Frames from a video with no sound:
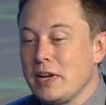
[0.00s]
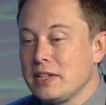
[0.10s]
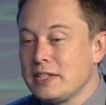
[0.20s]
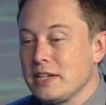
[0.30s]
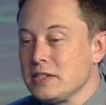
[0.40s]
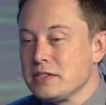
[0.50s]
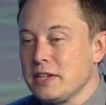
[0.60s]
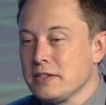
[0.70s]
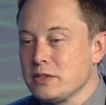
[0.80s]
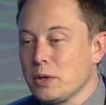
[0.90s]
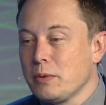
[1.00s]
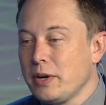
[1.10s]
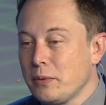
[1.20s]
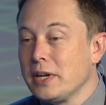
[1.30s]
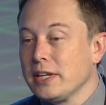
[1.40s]
made Tesla sales in
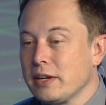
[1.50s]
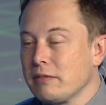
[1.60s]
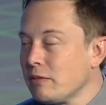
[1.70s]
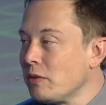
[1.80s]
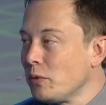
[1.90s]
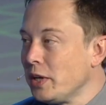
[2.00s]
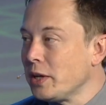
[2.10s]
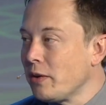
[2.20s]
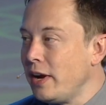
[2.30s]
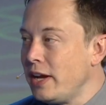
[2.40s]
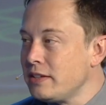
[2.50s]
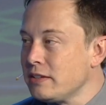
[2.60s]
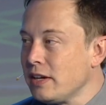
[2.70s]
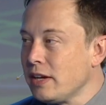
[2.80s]
Norway really, really great.